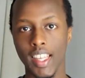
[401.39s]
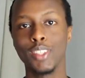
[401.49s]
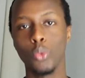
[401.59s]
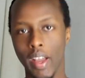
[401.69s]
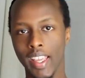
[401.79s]

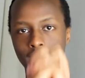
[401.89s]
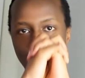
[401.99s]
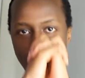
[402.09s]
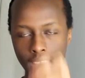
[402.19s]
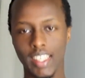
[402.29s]
That's why he
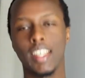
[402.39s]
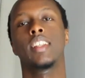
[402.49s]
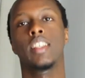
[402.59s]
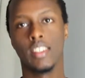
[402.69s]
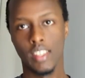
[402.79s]
hated
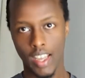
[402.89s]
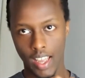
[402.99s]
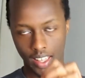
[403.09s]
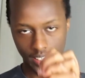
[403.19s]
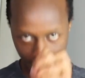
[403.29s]

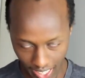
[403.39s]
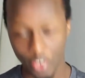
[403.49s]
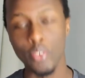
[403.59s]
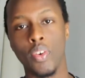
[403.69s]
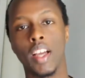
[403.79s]
the
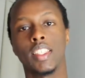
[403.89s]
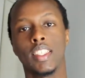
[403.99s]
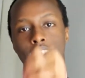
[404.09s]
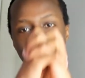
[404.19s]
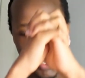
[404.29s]

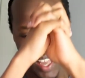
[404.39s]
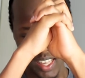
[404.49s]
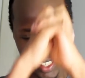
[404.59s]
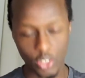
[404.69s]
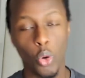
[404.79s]
sacrifices
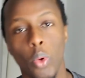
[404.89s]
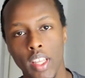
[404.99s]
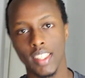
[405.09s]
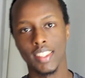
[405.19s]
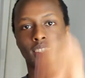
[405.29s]
and the
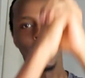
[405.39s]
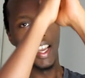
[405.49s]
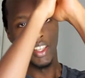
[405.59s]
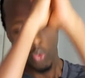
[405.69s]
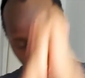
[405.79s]
doings
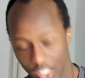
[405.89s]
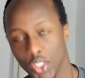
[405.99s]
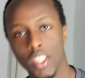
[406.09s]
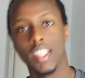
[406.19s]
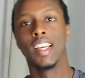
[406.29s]
and the
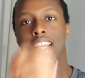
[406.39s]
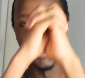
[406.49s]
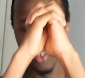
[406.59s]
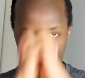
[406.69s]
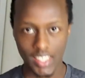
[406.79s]
religion
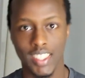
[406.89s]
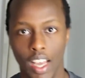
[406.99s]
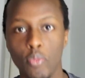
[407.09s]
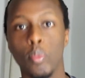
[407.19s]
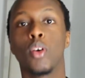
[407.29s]
and all the
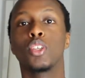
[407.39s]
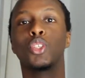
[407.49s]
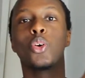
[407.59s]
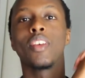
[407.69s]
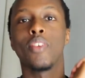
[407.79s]
stuff, because
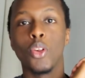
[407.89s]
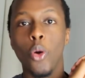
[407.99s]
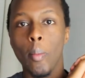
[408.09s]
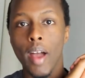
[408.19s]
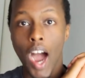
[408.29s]
you don't even
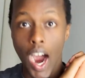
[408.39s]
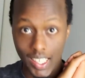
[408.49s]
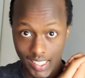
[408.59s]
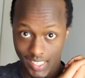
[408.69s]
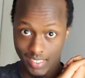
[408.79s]
know my
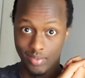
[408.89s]
heart.